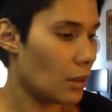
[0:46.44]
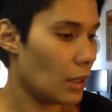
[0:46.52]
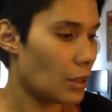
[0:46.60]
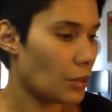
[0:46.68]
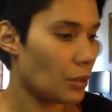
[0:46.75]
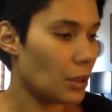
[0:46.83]

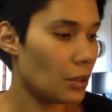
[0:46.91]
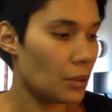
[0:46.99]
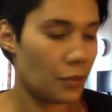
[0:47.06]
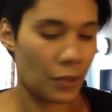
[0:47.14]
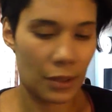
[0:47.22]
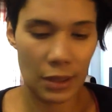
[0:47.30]
it's only
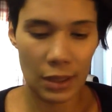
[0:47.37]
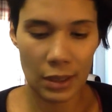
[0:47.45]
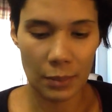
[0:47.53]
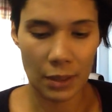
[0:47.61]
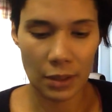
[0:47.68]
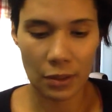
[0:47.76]
good for 6
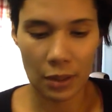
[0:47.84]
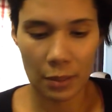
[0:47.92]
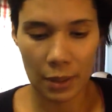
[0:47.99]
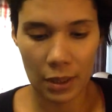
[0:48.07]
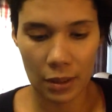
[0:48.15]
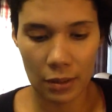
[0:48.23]
months, so I
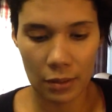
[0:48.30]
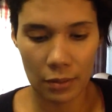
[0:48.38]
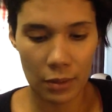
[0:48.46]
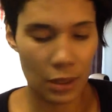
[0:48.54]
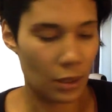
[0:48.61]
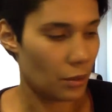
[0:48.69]
better
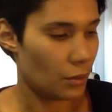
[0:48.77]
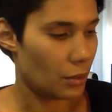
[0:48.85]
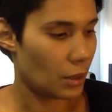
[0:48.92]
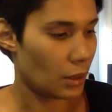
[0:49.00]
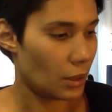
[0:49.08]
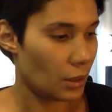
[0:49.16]
really use
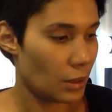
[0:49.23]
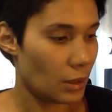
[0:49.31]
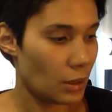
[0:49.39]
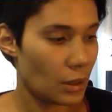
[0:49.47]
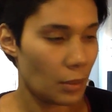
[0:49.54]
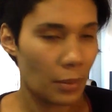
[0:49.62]
it.
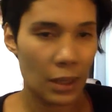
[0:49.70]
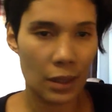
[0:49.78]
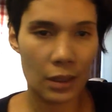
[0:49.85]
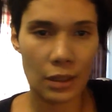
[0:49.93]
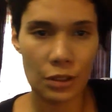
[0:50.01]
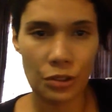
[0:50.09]
It's a big
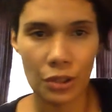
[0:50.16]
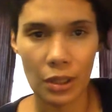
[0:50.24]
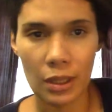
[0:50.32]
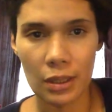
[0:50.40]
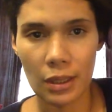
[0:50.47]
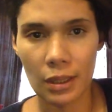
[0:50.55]

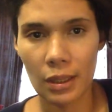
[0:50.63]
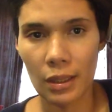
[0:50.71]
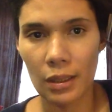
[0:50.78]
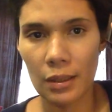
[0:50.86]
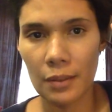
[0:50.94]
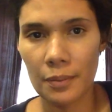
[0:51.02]
jar, I
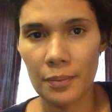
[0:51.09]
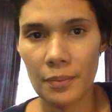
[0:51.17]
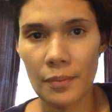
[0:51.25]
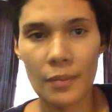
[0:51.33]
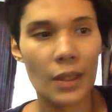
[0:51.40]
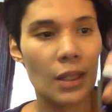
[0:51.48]
think.
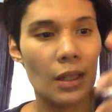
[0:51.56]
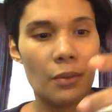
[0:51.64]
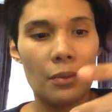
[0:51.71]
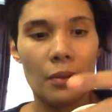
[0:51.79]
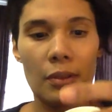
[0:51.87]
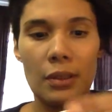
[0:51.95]

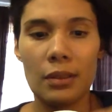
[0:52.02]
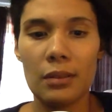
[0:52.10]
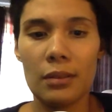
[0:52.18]
Well,